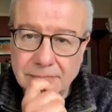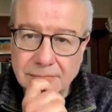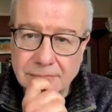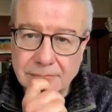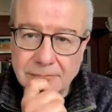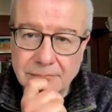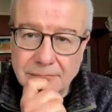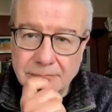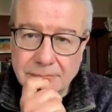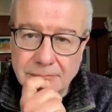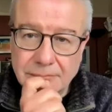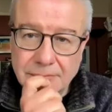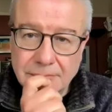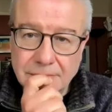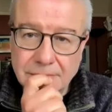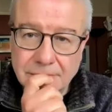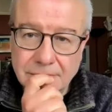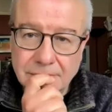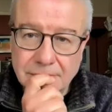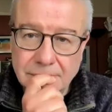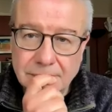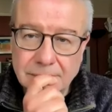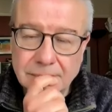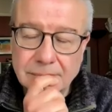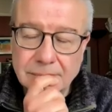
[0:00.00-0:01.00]

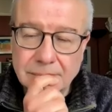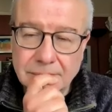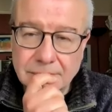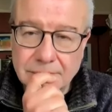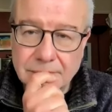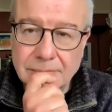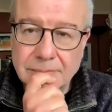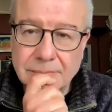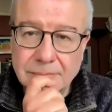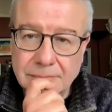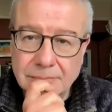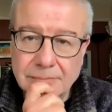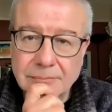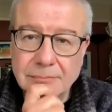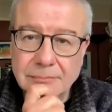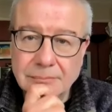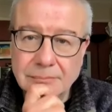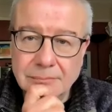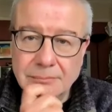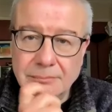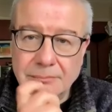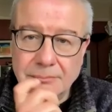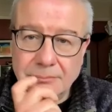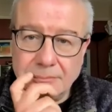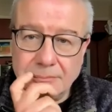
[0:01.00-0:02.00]

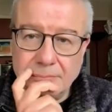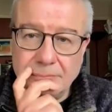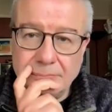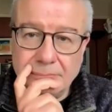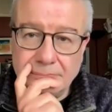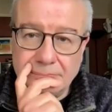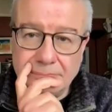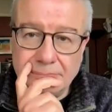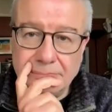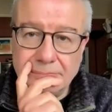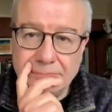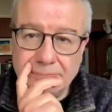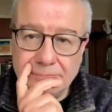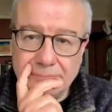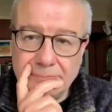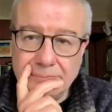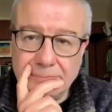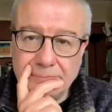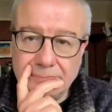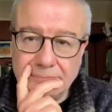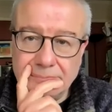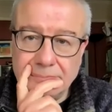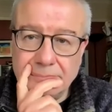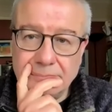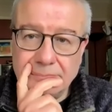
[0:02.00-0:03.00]

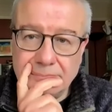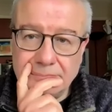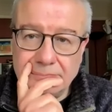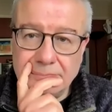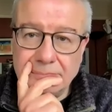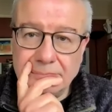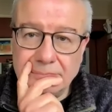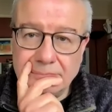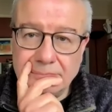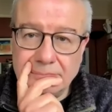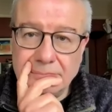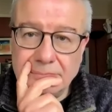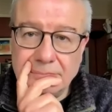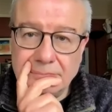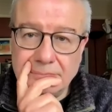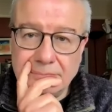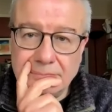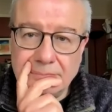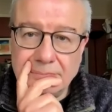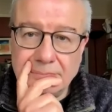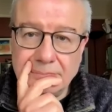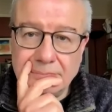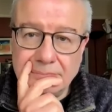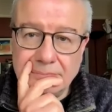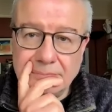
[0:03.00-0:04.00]

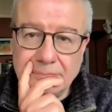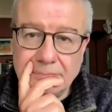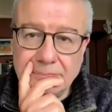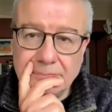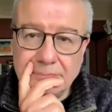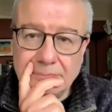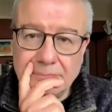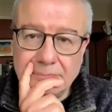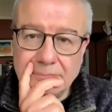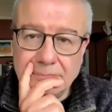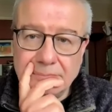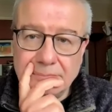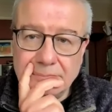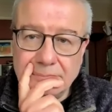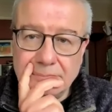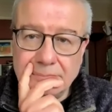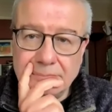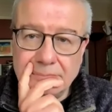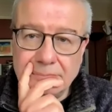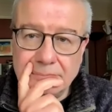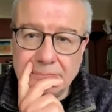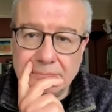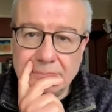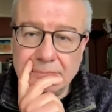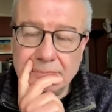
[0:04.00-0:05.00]

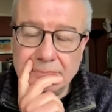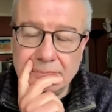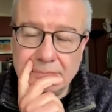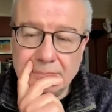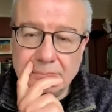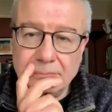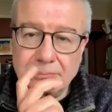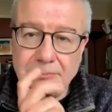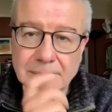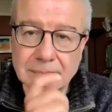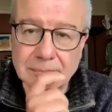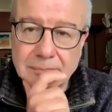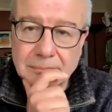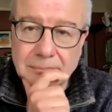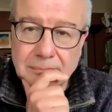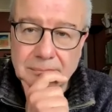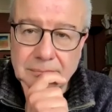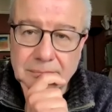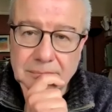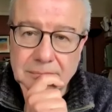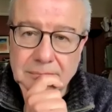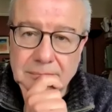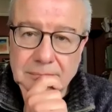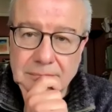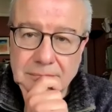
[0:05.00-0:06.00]

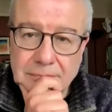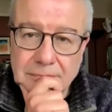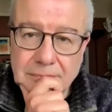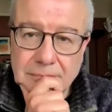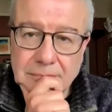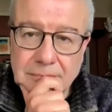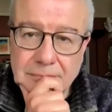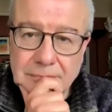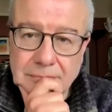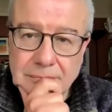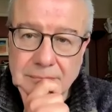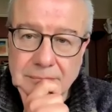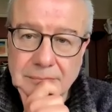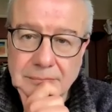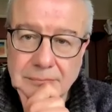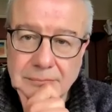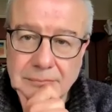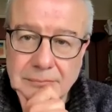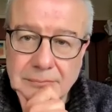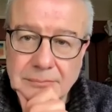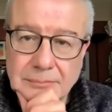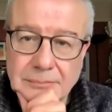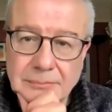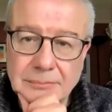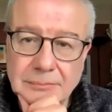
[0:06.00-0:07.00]

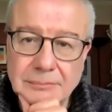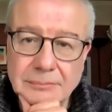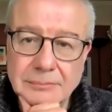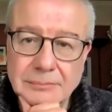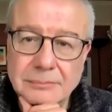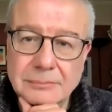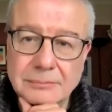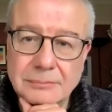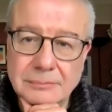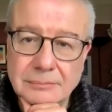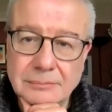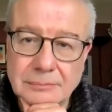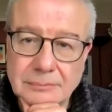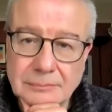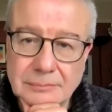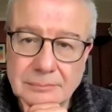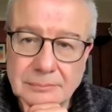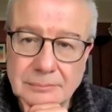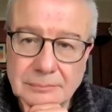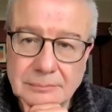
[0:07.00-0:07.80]
[no speech]